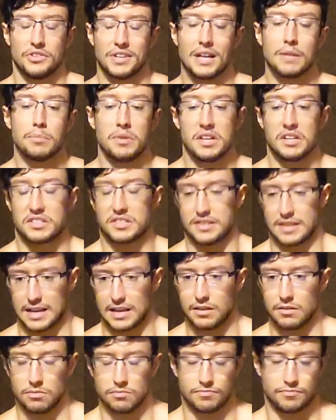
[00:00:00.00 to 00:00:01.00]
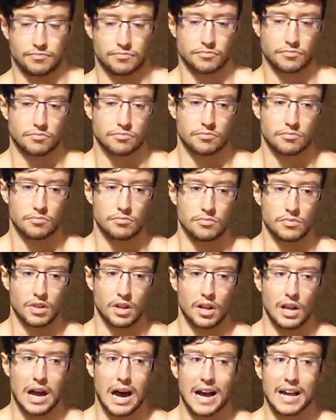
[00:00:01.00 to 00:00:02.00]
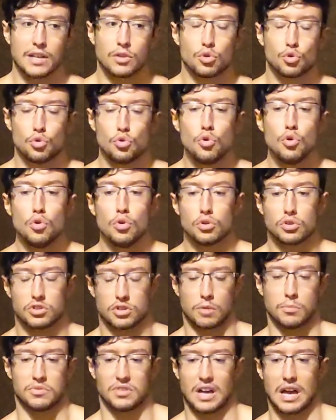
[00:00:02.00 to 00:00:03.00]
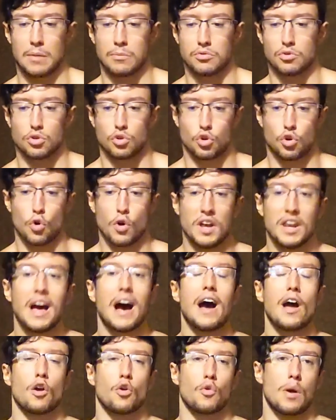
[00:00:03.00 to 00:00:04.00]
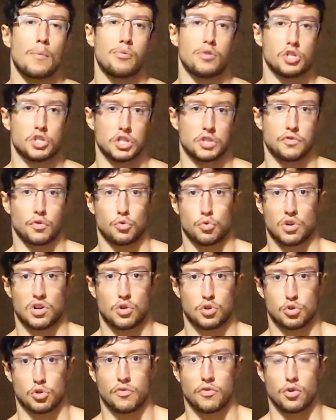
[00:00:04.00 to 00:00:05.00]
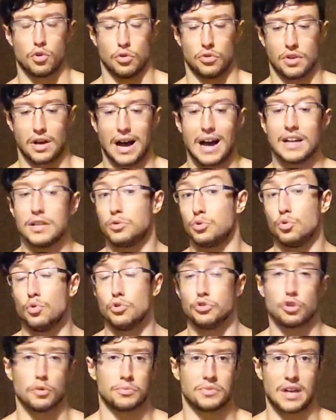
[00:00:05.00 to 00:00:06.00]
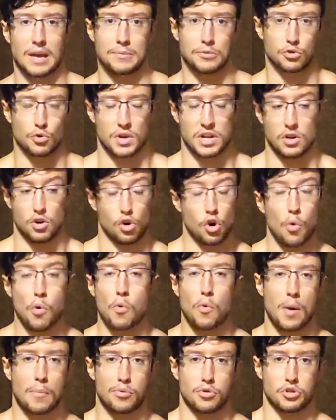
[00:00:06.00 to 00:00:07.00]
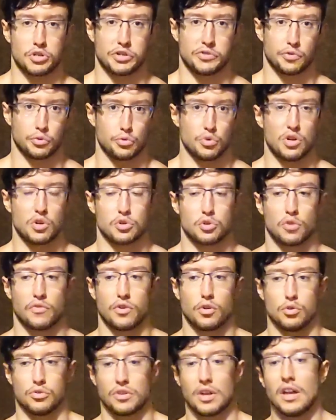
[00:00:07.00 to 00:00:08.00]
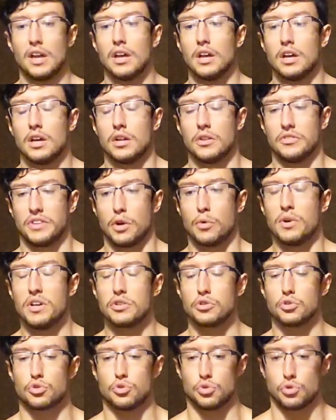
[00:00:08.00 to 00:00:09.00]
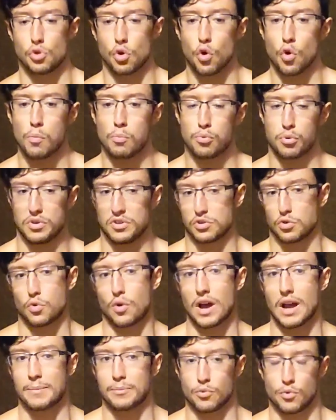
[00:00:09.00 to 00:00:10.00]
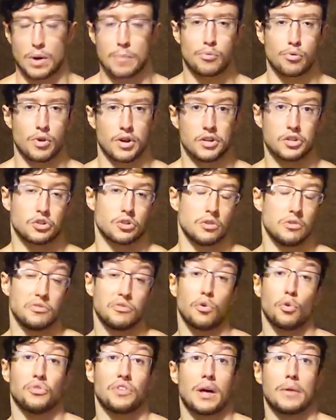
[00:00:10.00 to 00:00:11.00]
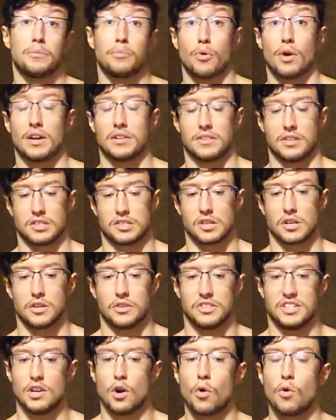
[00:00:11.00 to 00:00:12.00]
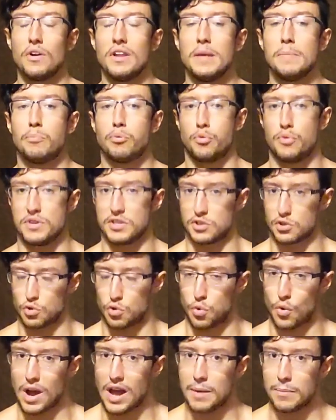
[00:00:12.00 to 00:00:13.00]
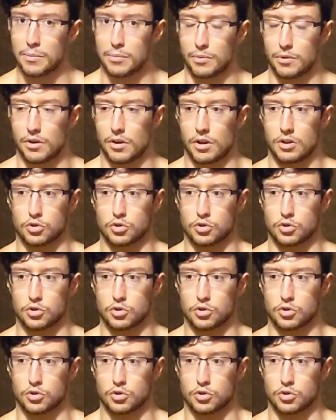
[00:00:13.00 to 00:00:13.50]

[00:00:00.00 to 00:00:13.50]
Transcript: That being said, I do sometimes go in higher rep ranges for nucleus overload. I do sometimes go in lower rep ranges for nucleus overload. There is no prescribed rep range for that practice. The only prescribance,